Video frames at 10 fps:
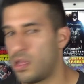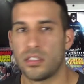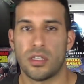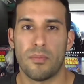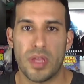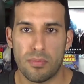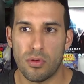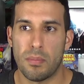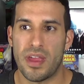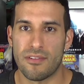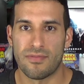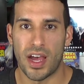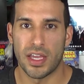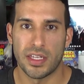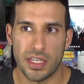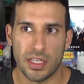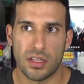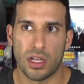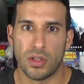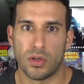Some people may find it
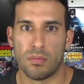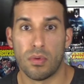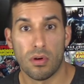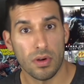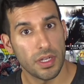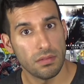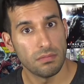a little boring.